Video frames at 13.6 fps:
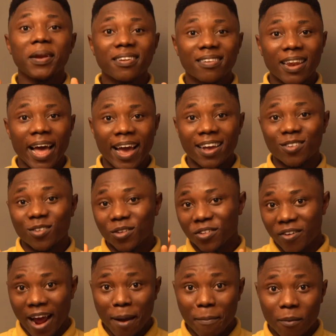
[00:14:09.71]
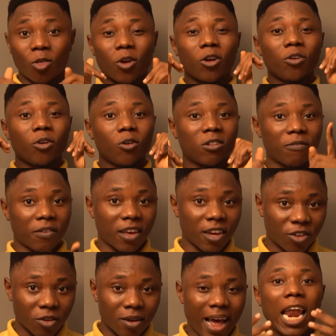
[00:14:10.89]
Please like, subscribe, turn on your notification,